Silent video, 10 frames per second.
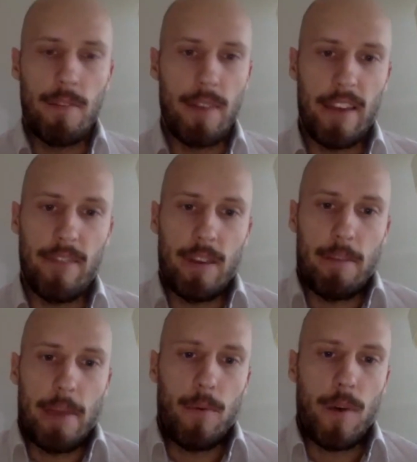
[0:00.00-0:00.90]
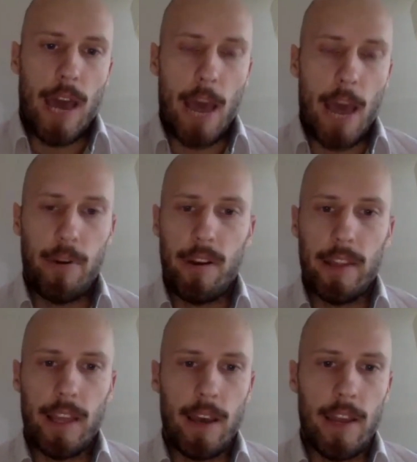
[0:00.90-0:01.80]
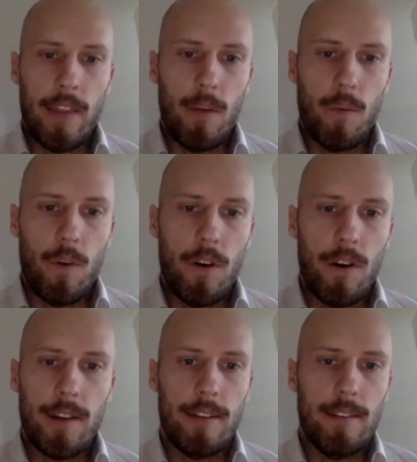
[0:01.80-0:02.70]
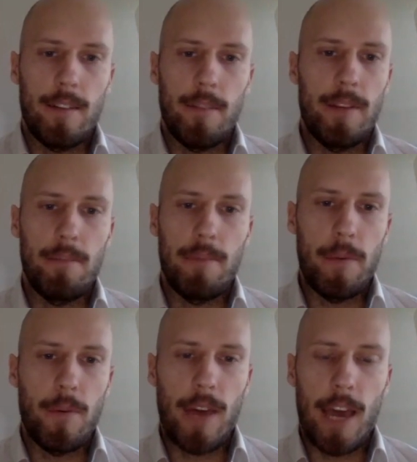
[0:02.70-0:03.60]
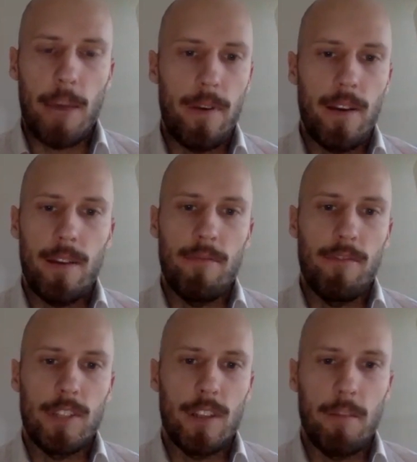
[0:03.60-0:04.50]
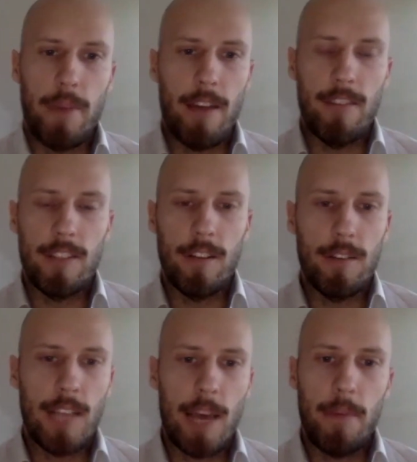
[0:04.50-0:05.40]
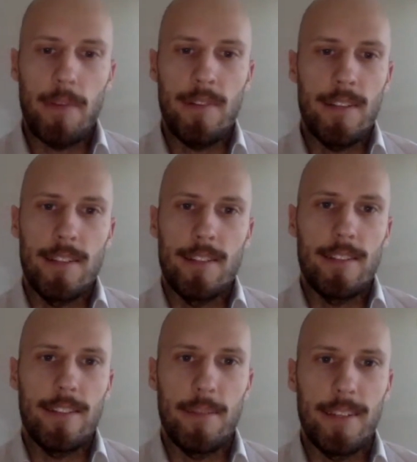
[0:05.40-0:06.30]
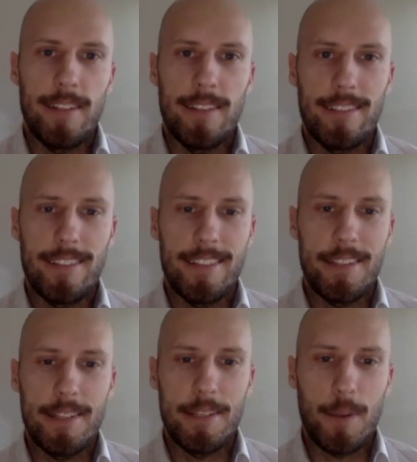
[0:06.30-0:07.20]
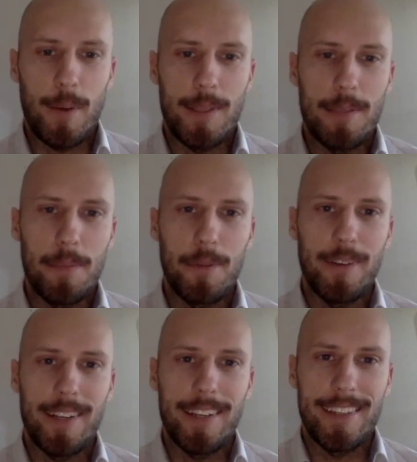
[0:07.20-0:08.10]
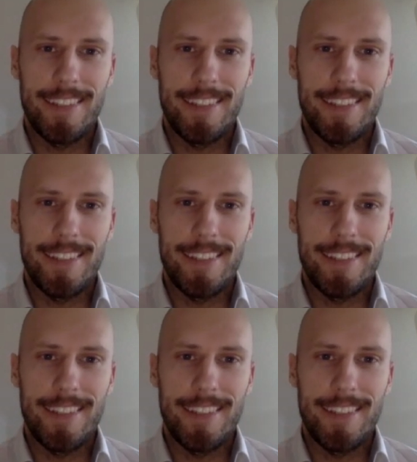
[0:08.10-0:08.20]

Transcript: if people were happier in their work, I mean, people were happier and res- better results happen. And I mean, it's, it's quite simple, really.